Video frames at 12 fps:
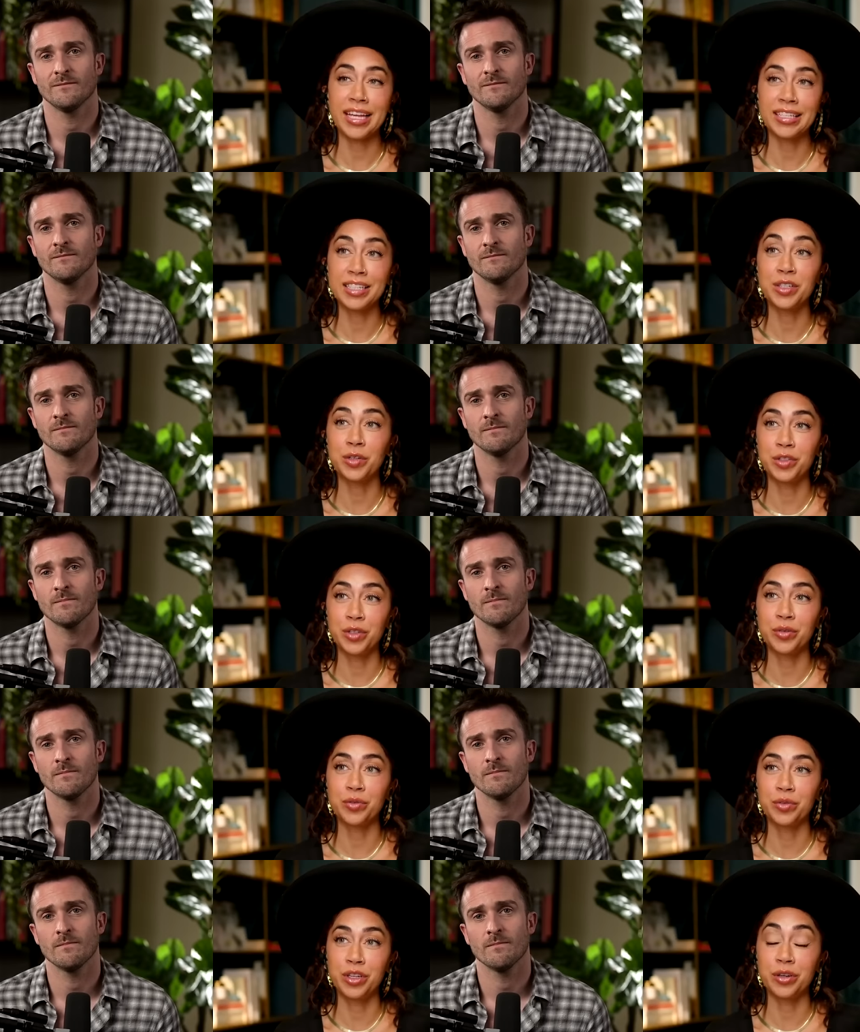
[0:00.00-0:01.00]
Speaker 1: I guess it's
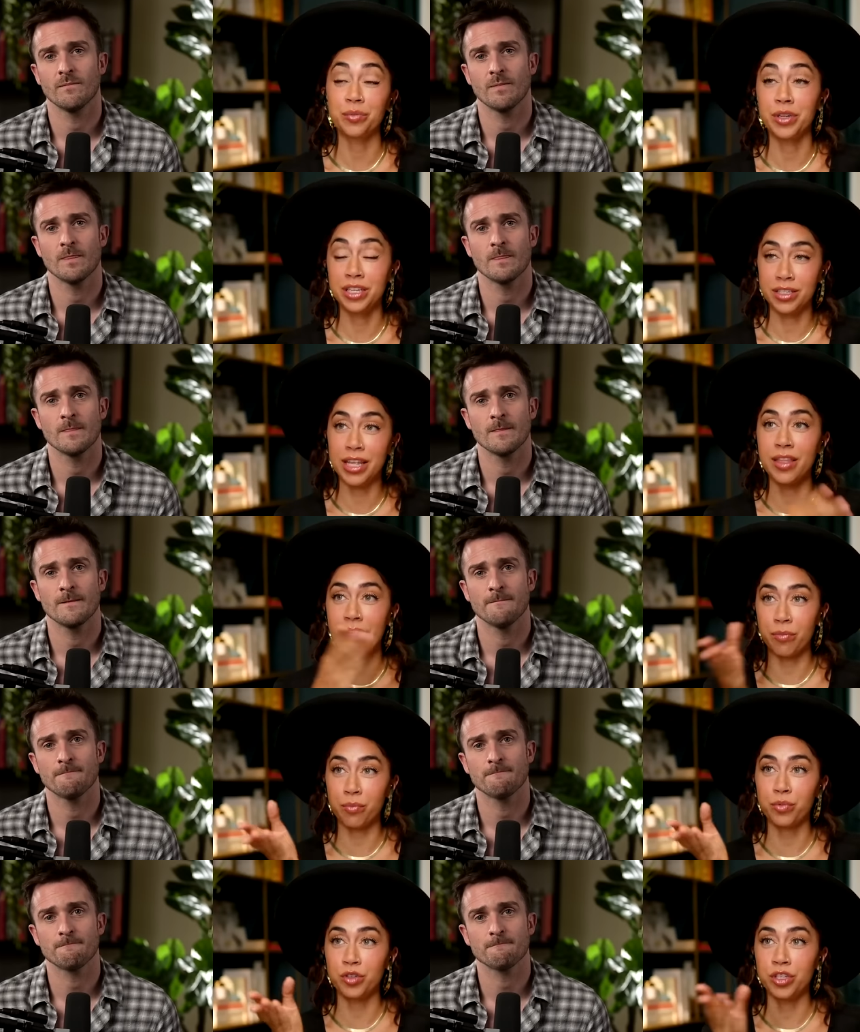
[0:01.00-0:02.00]
also, you know, in, in that
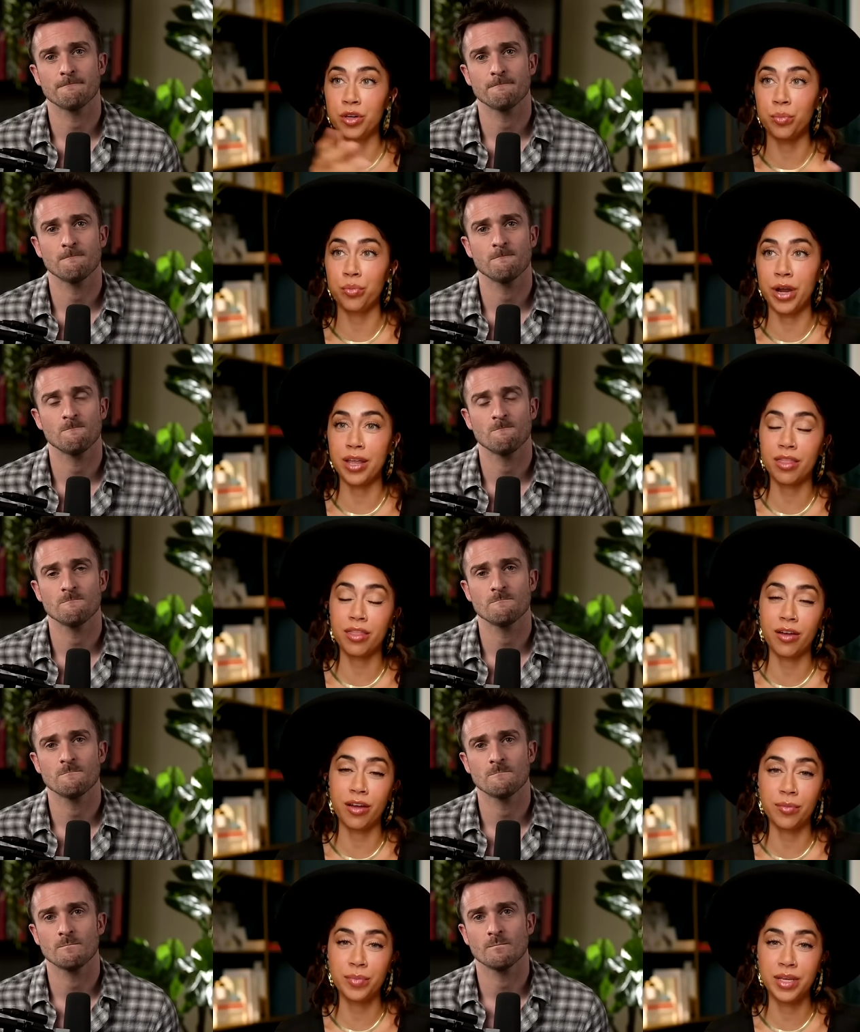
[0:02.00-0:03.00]
you know brain
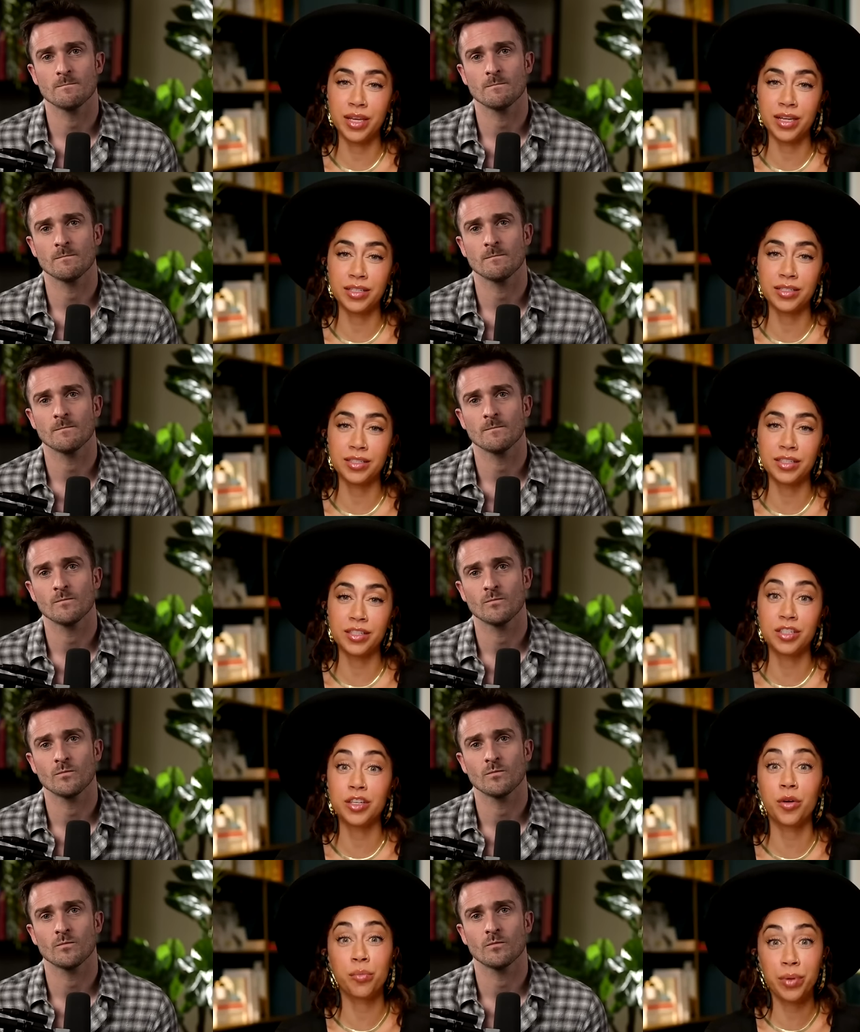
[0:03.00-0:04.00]
thought because you
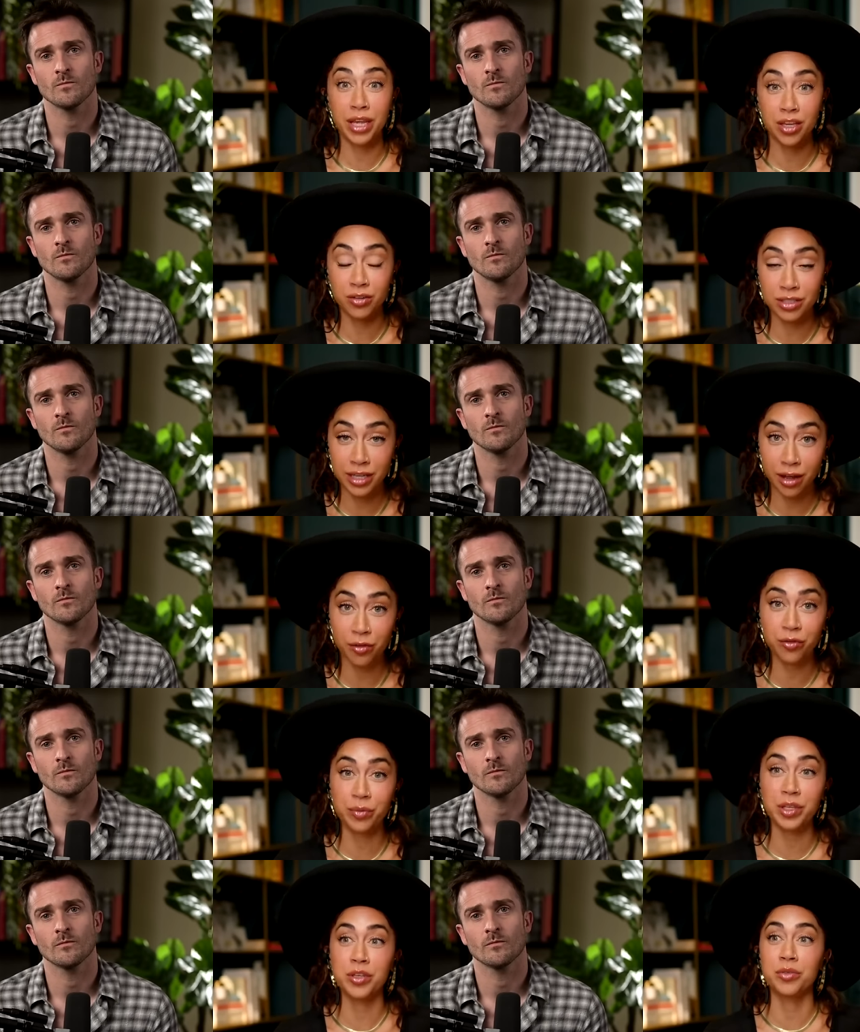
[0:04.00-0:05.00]
don't pick yourself
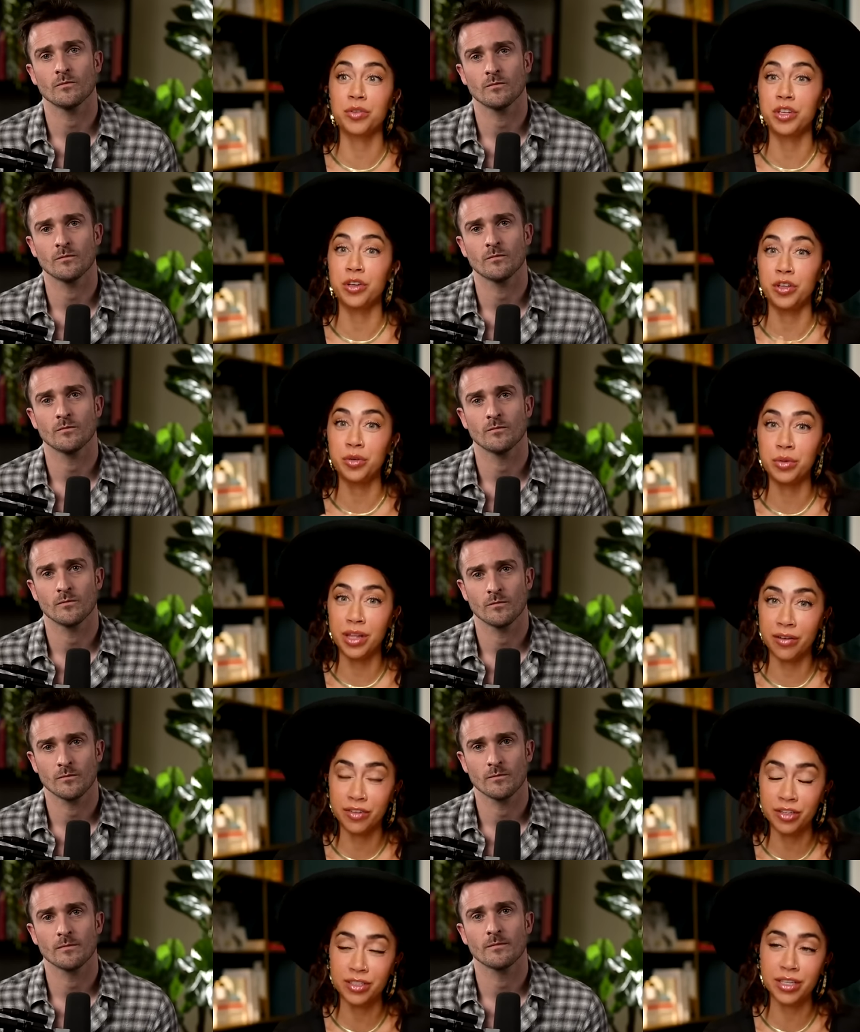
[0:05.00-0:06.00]
but you you know you
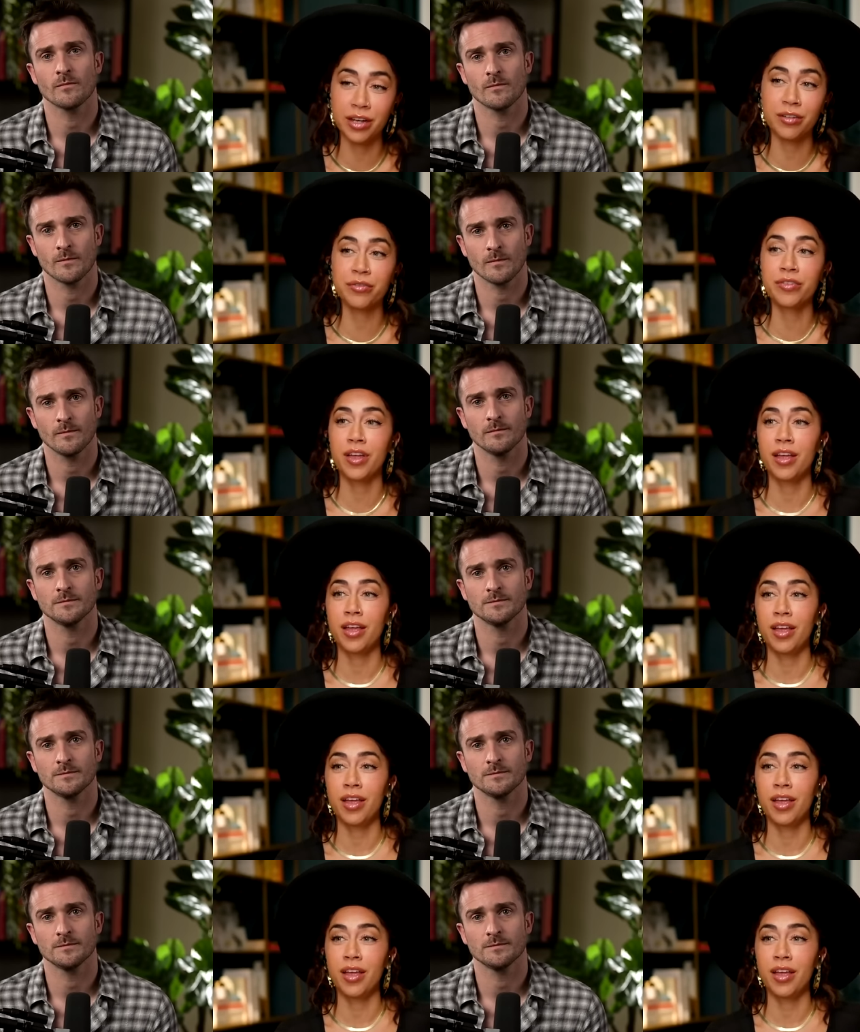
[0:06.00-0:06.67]
love yourself